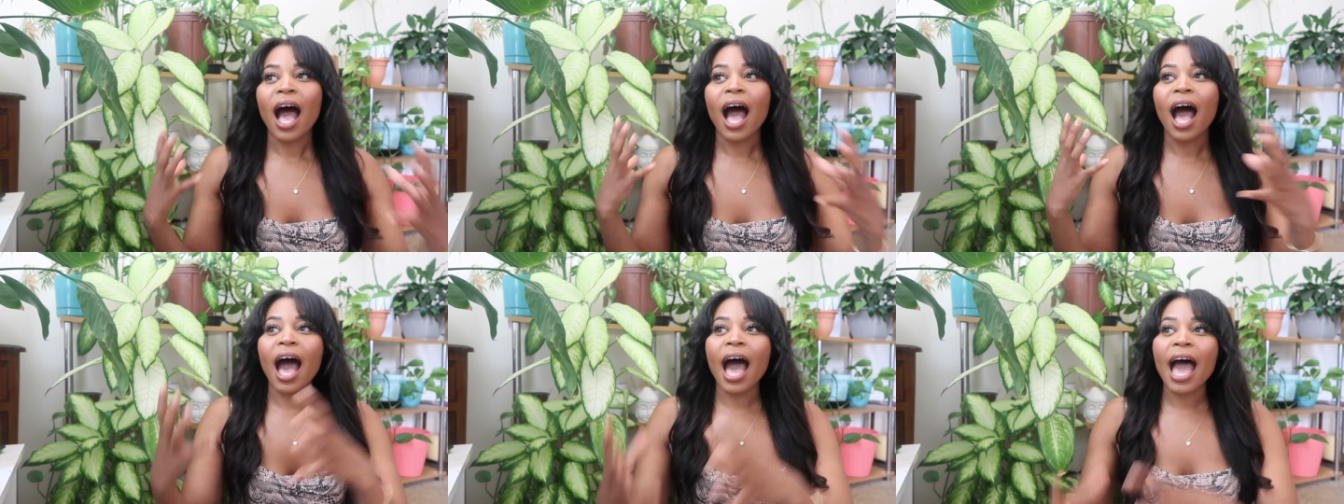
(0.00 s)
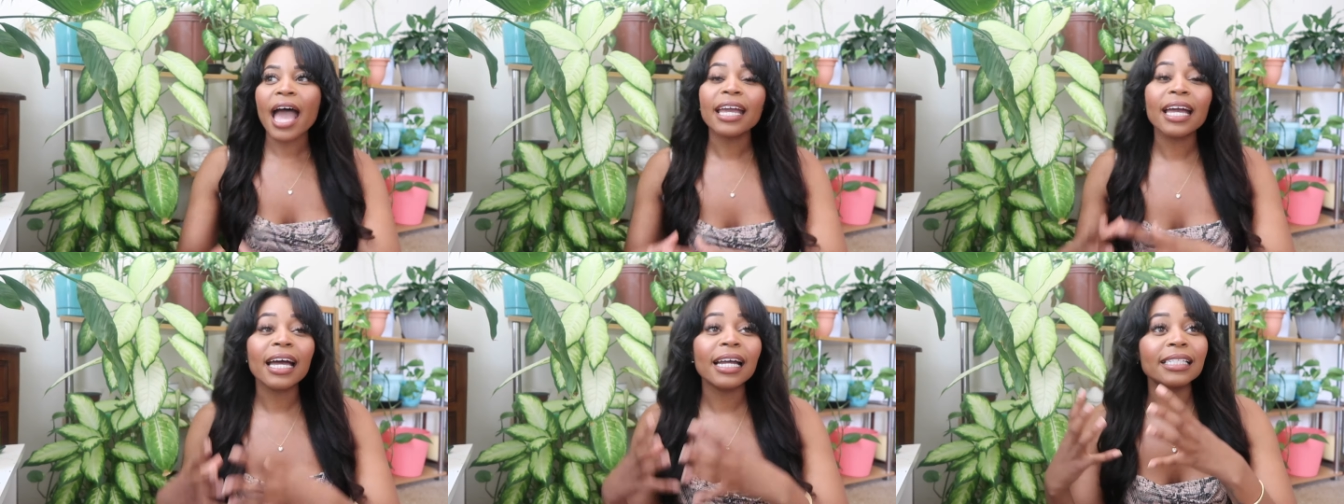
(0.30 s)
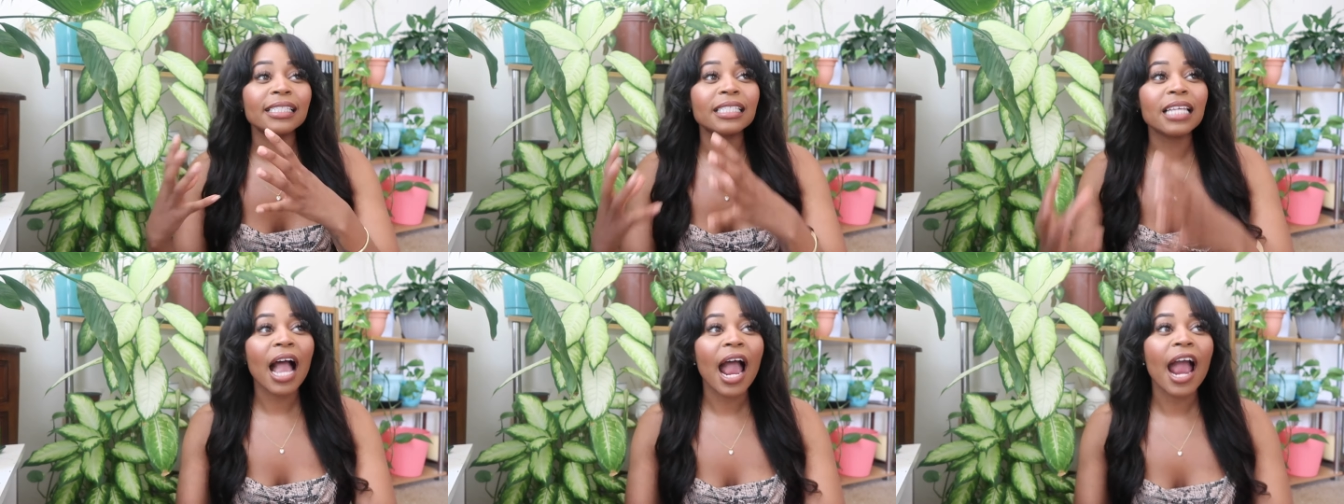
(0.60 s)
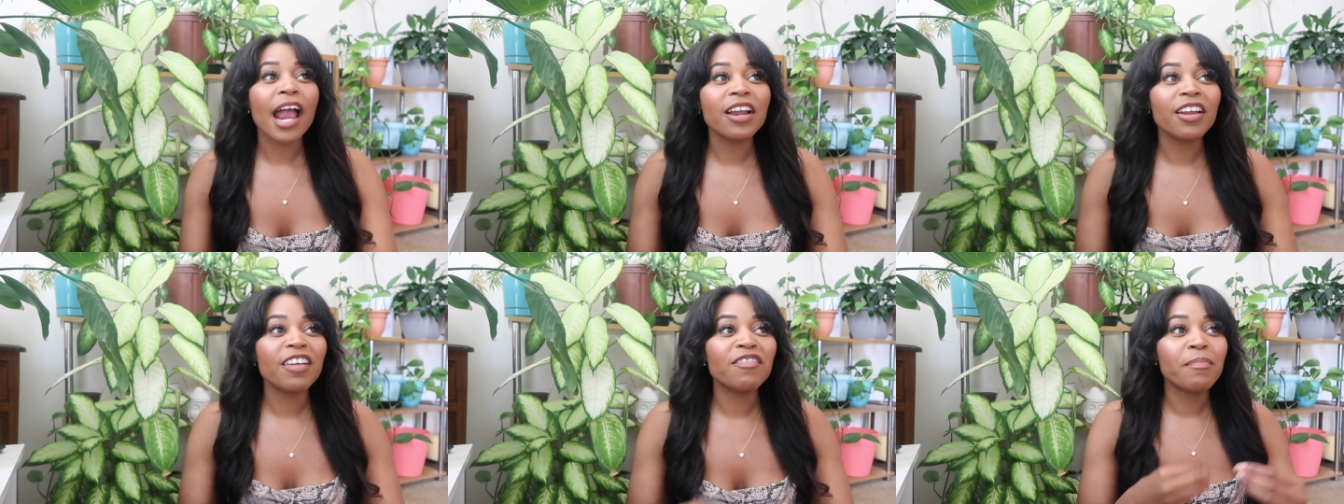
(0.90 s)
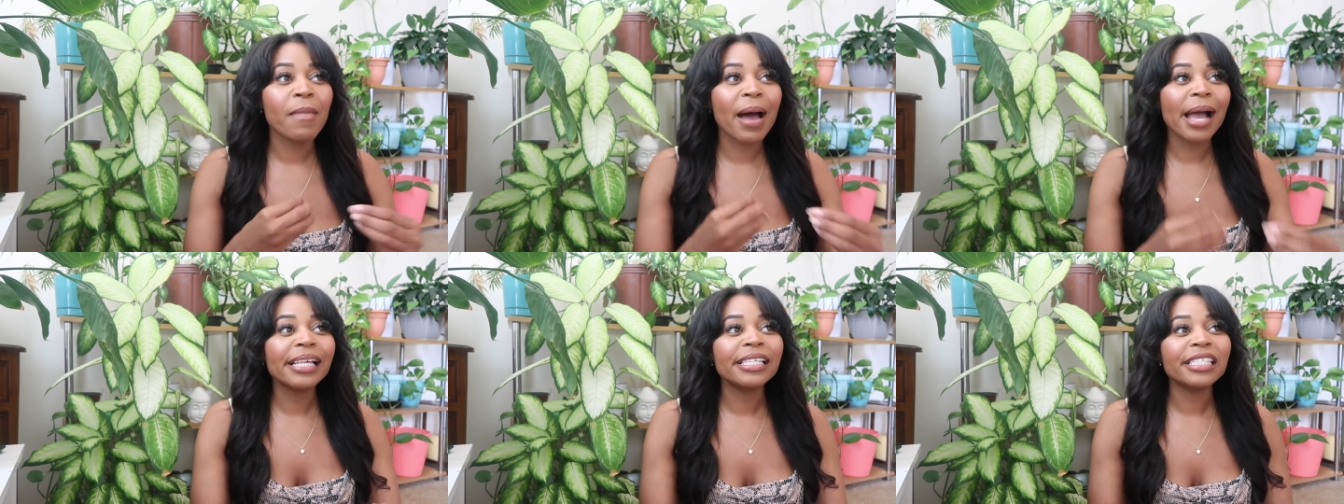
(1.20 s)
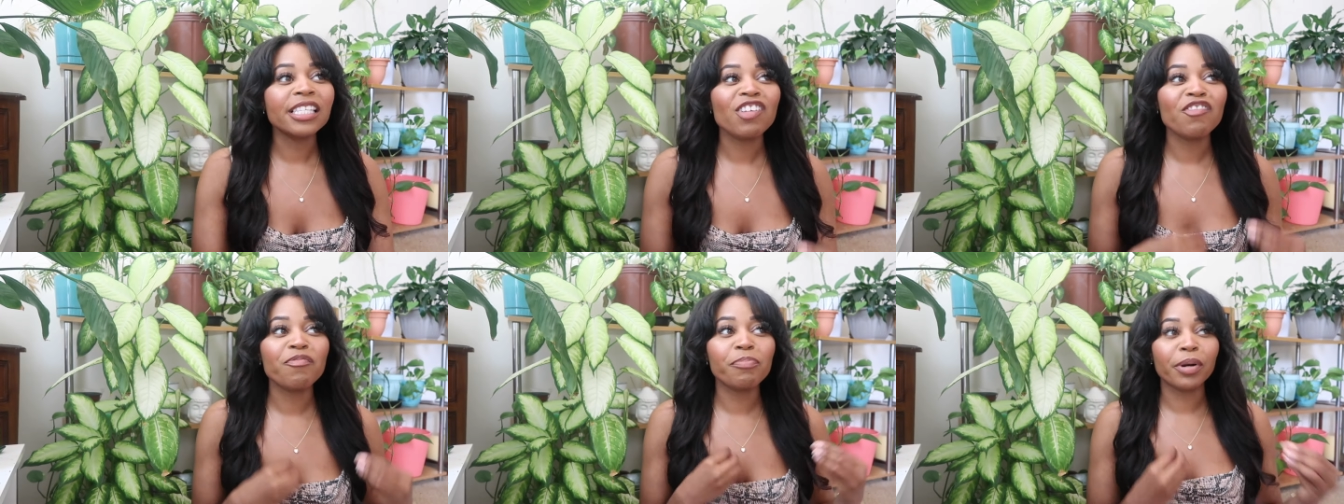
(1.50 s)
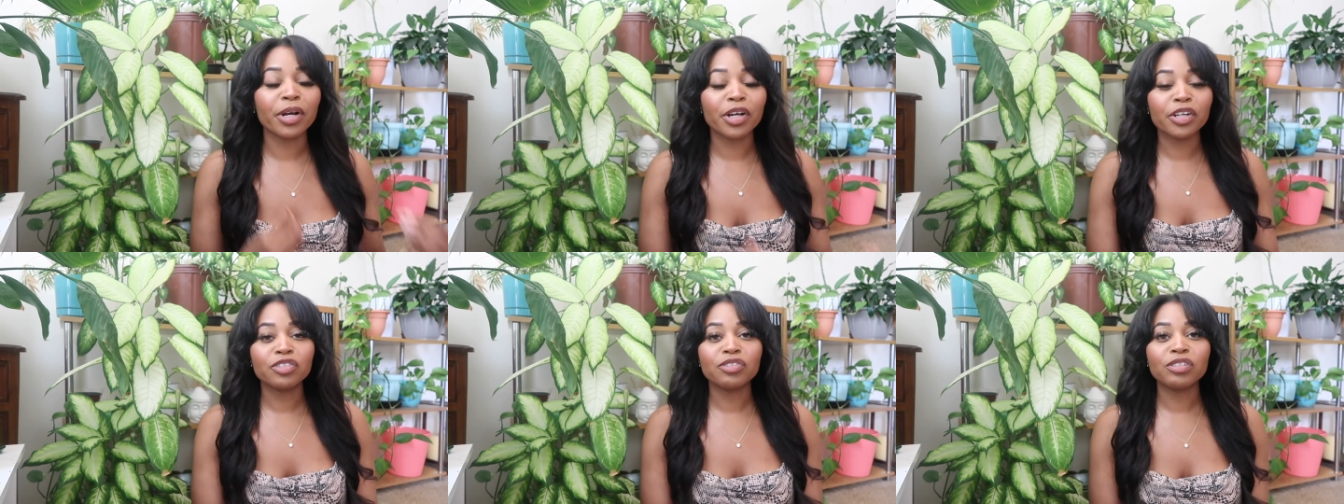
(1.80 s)
I got tired of myself
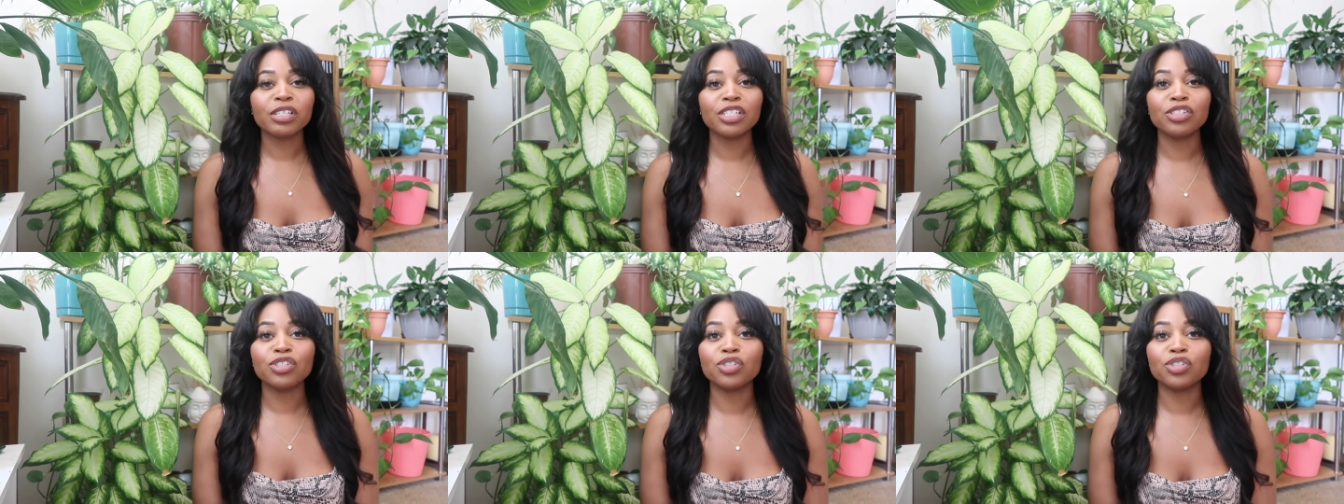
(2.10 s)
personally